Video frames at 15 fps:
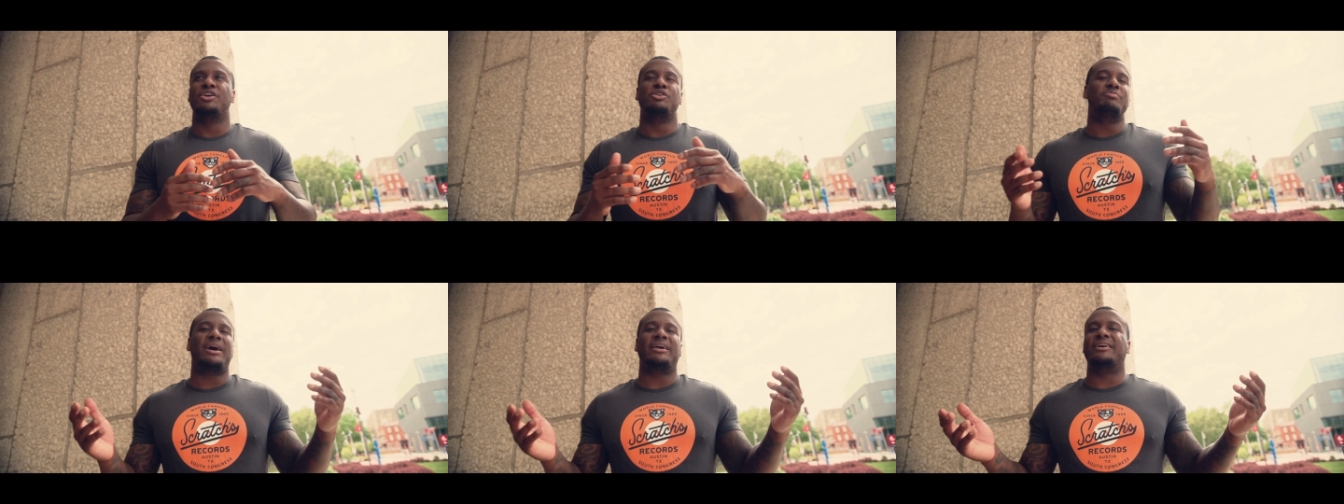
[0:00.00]

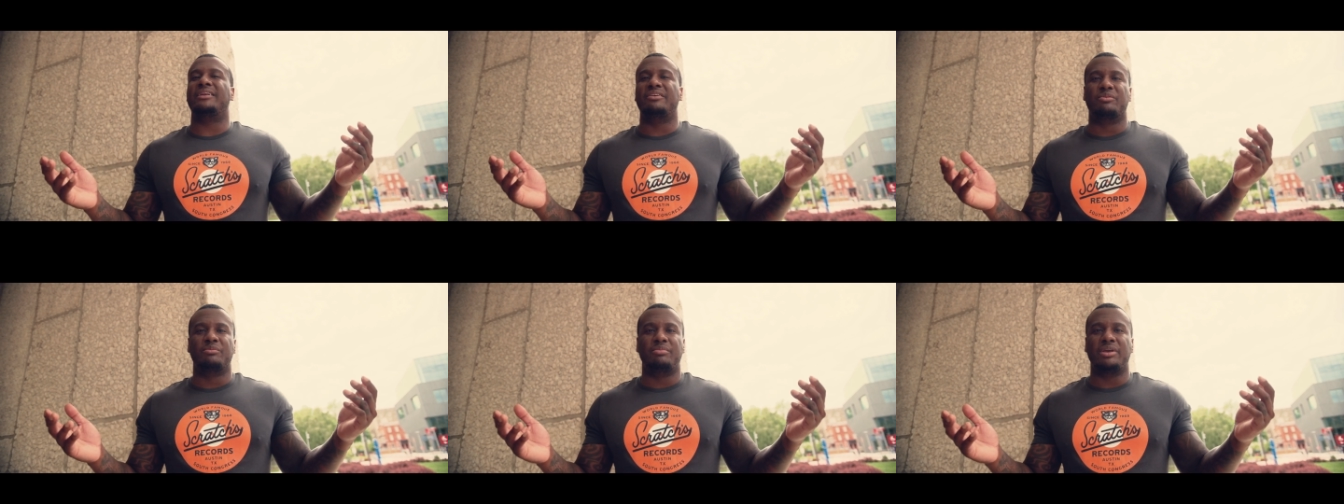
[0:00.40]
You might not
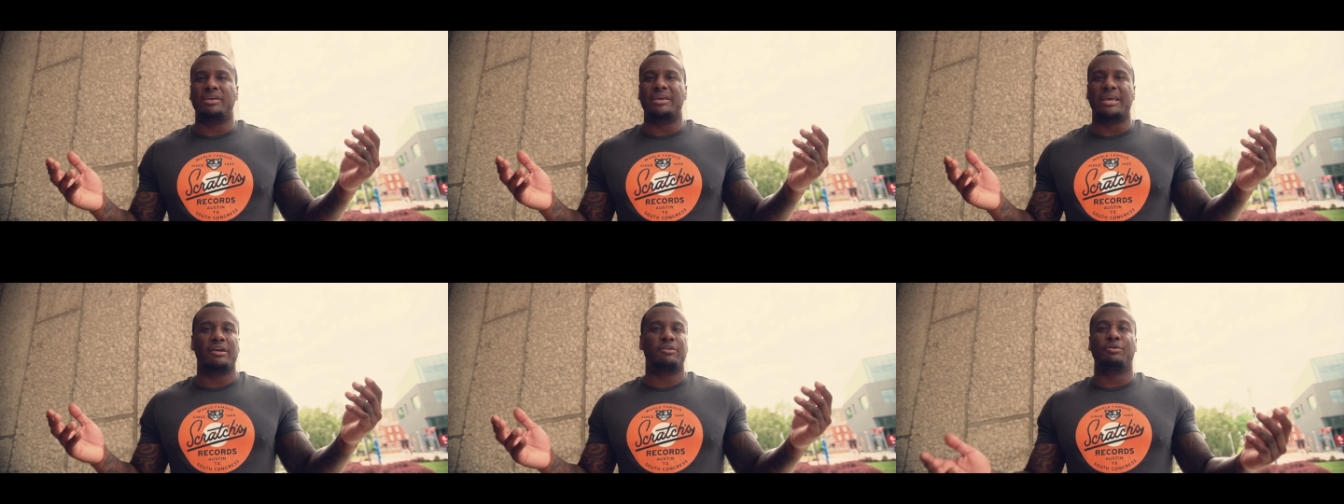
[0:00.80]
even
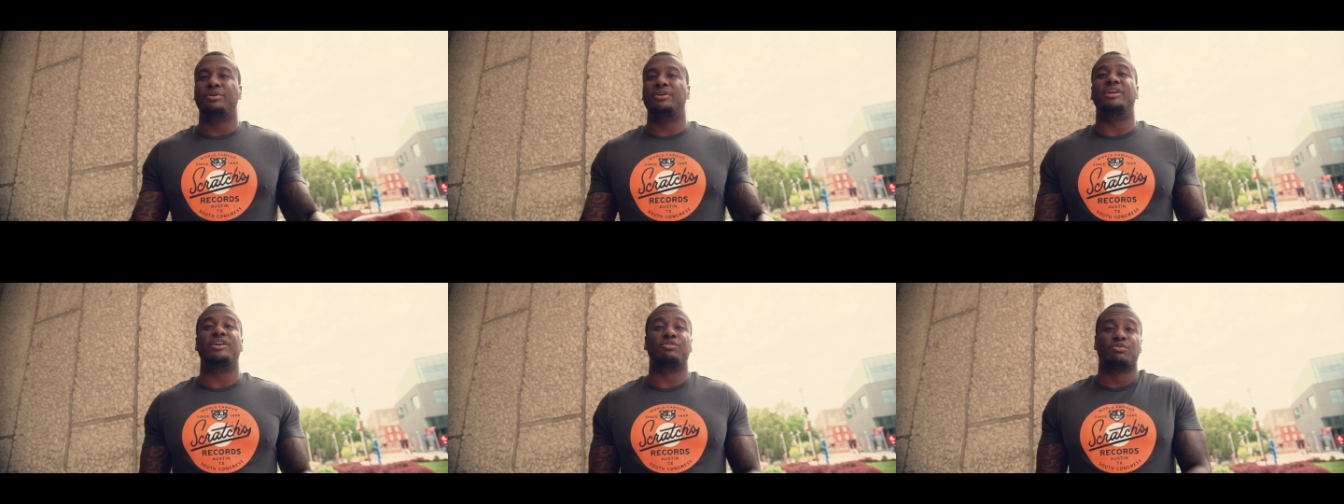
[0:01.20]
be
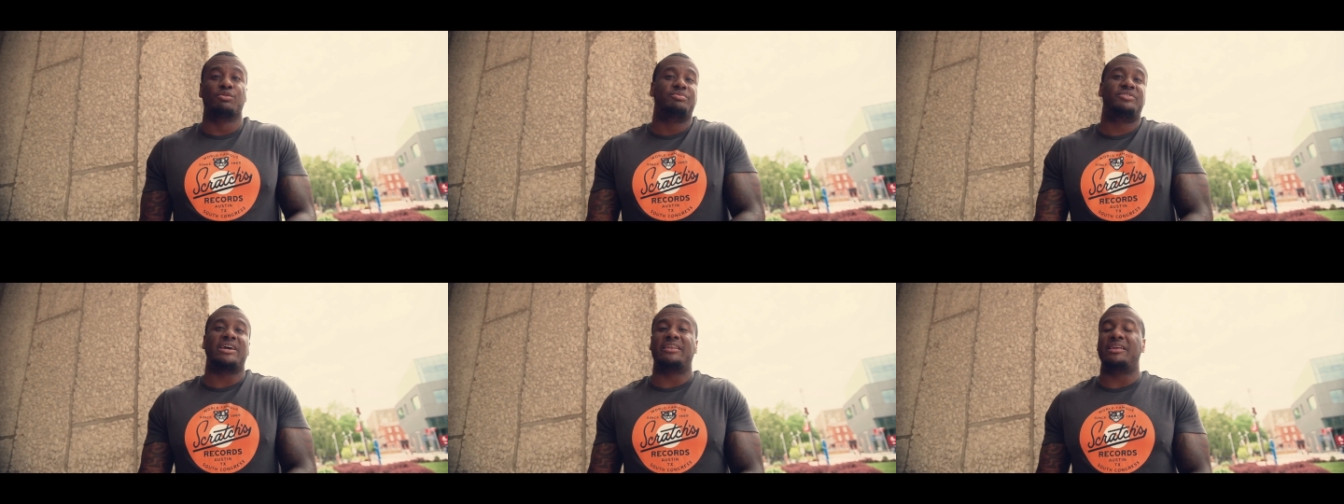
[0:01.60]
included in a
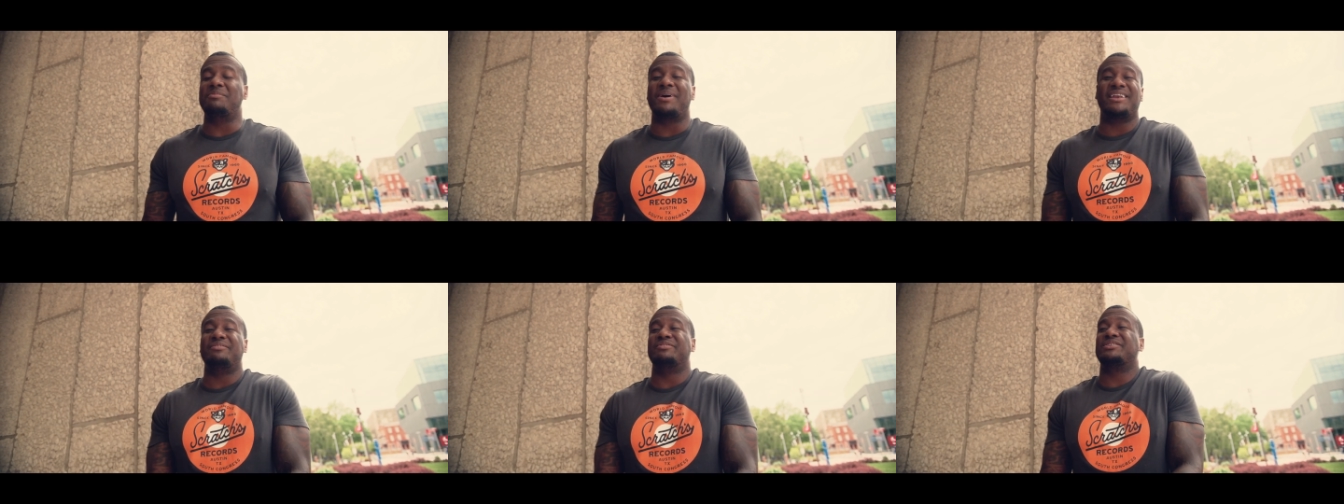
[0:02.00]
group chat. They
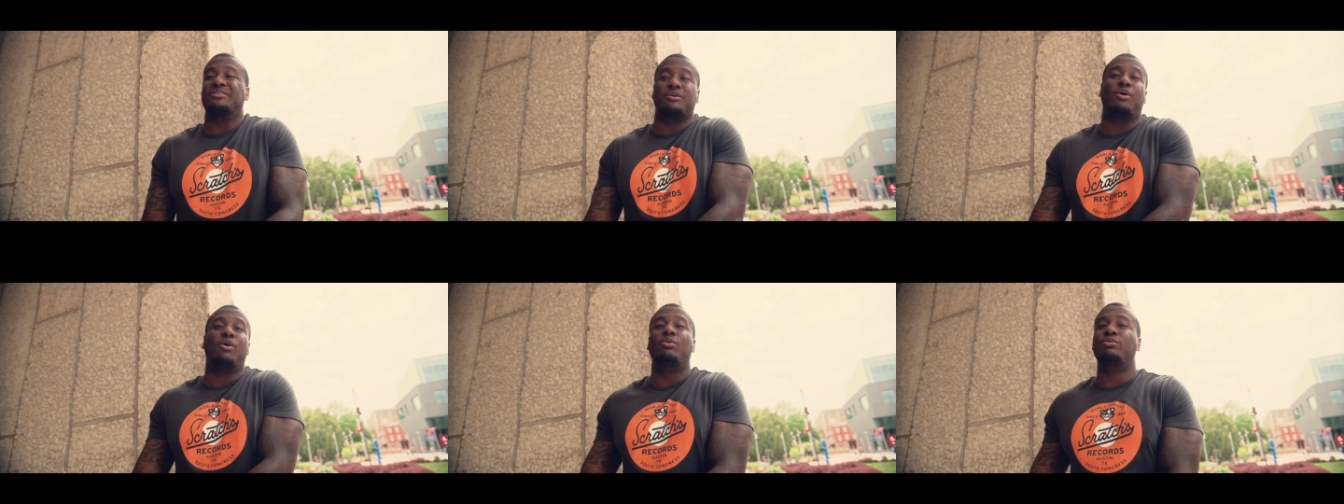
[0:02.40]
might even
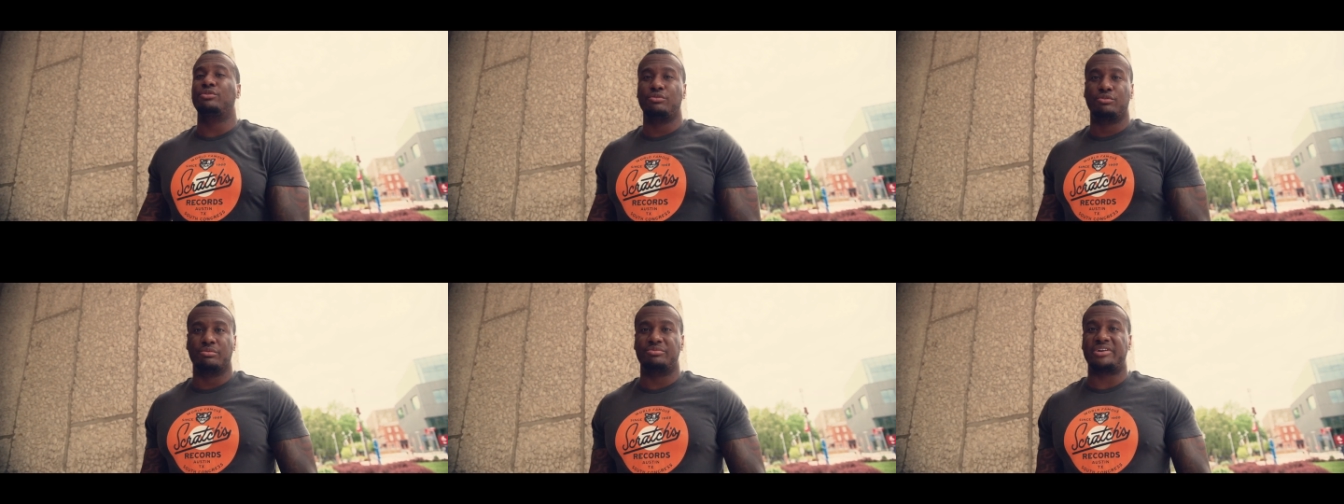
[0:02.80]
start a whole
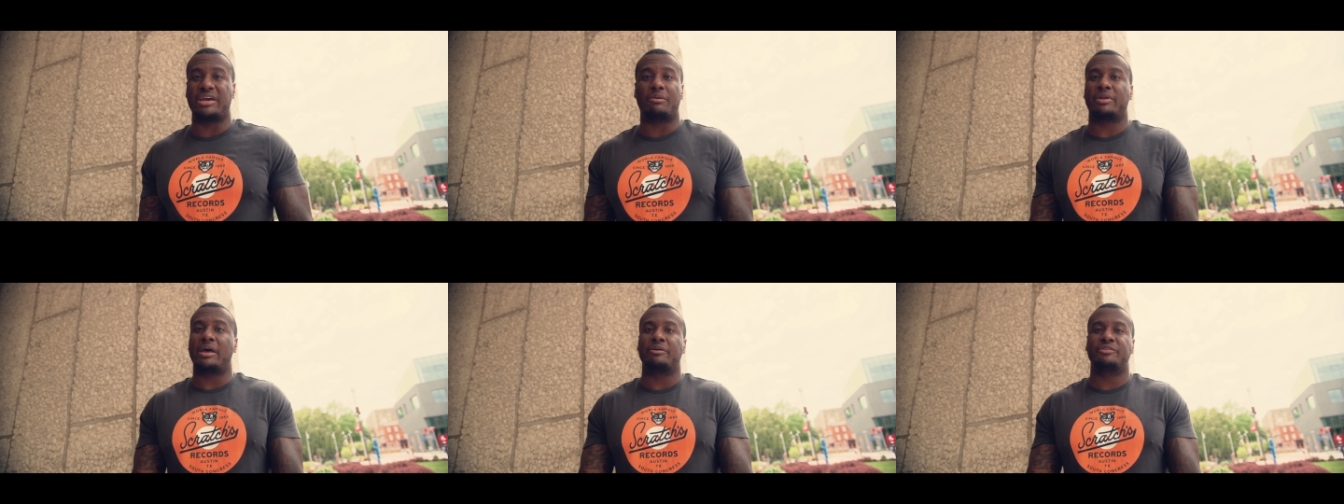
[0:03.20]
new group
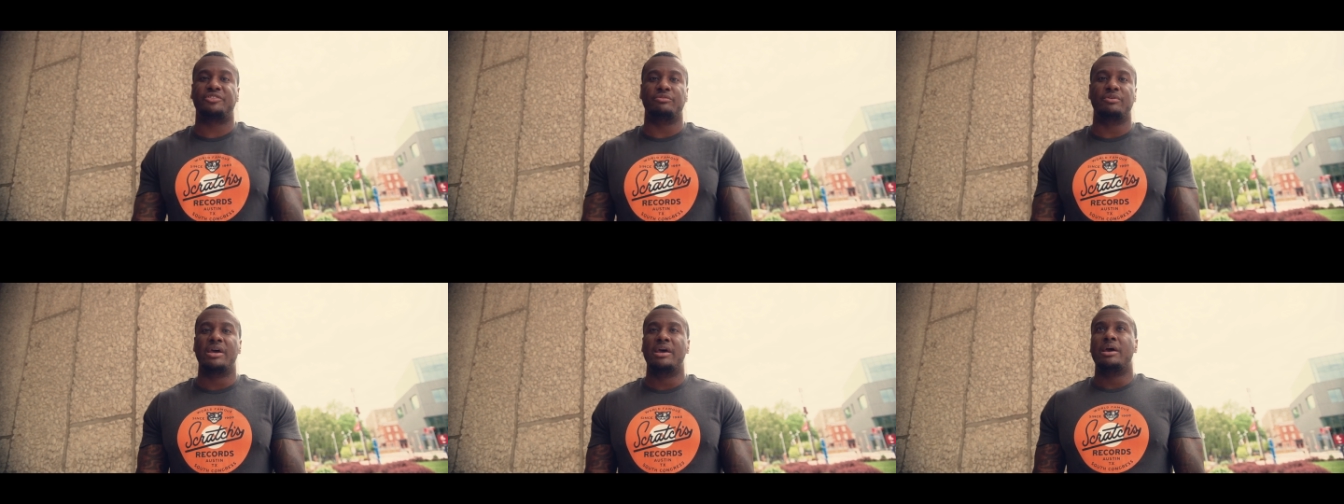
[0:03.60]
chat without
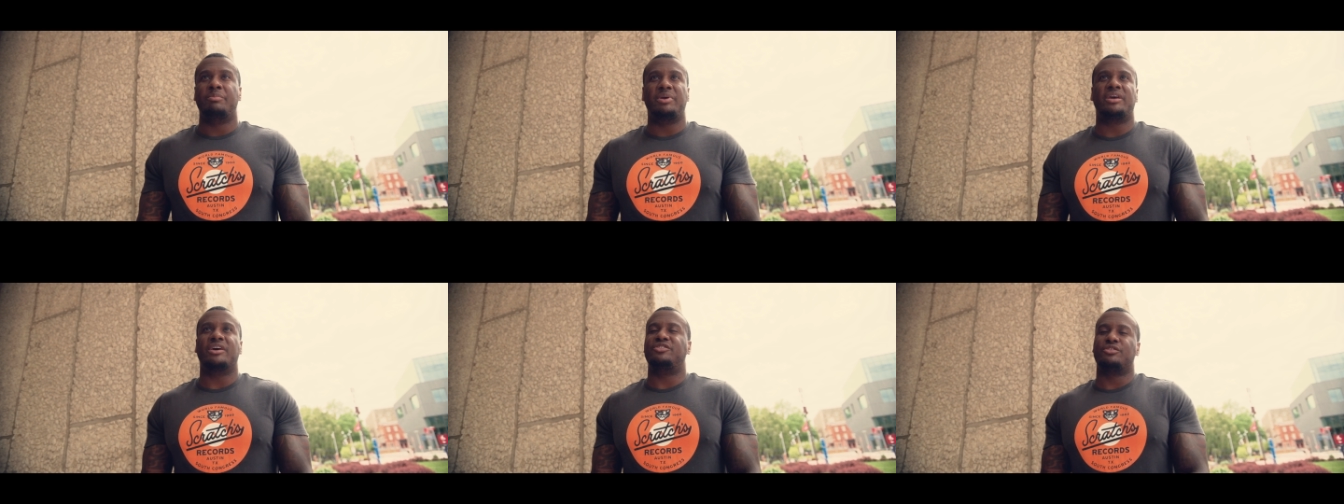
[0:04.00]
you,
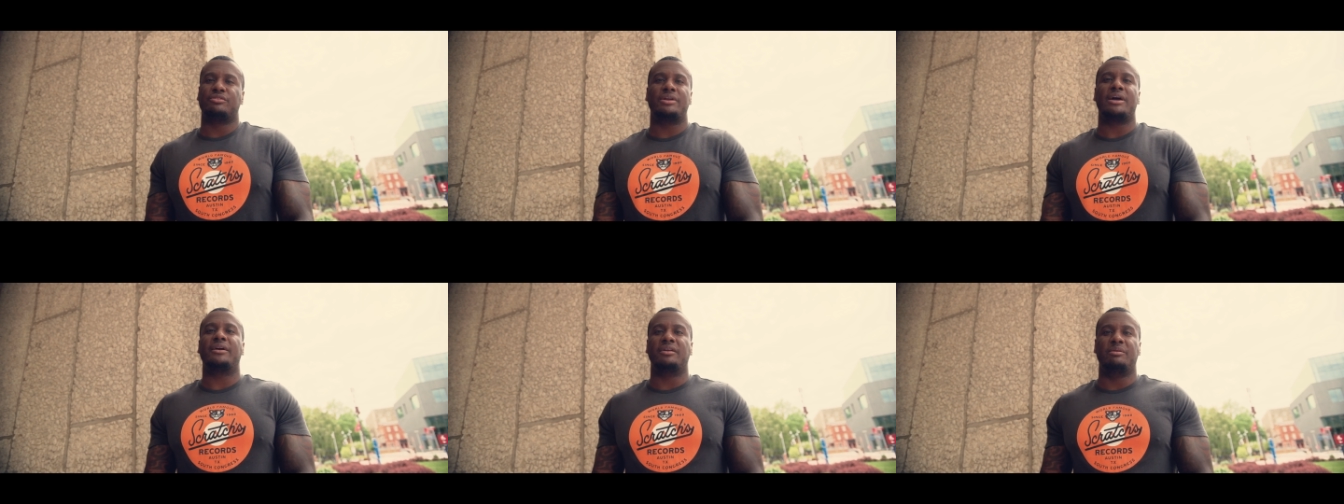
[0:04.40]
because
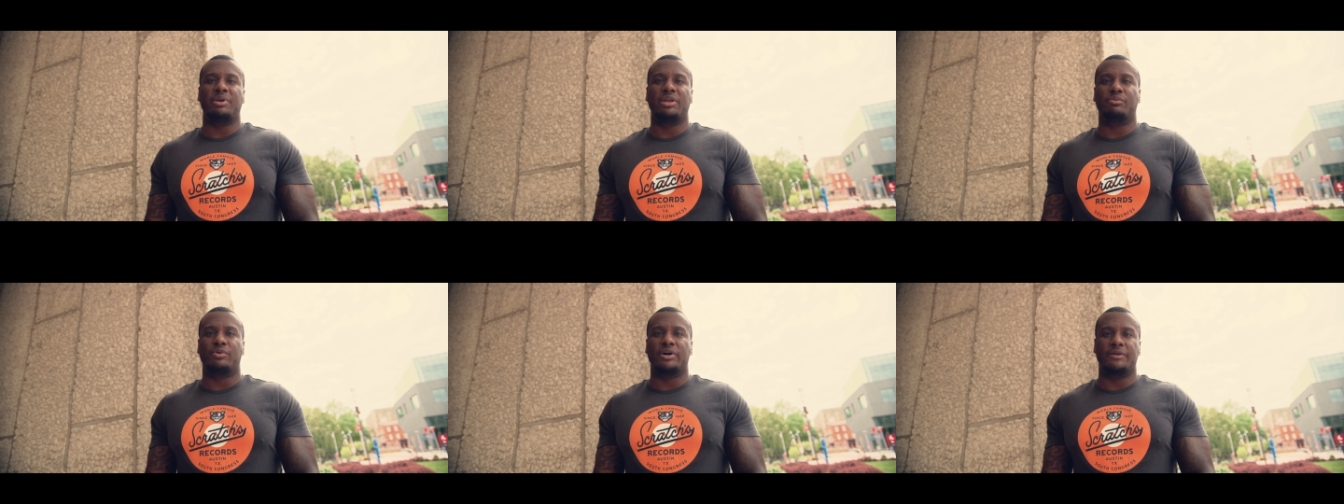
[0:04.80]
you're not going to
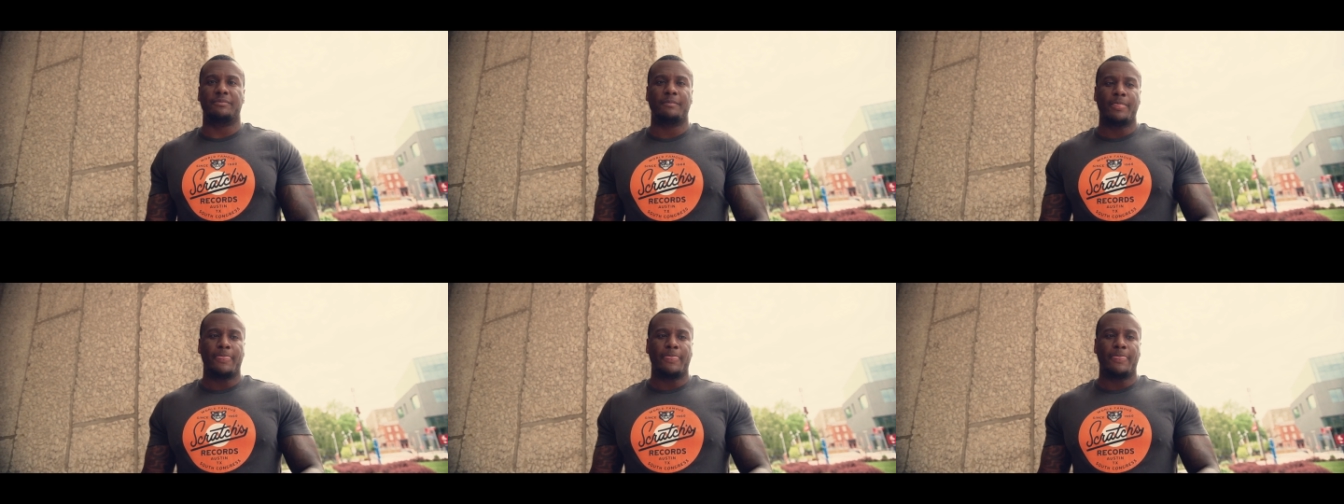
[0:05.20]
be the one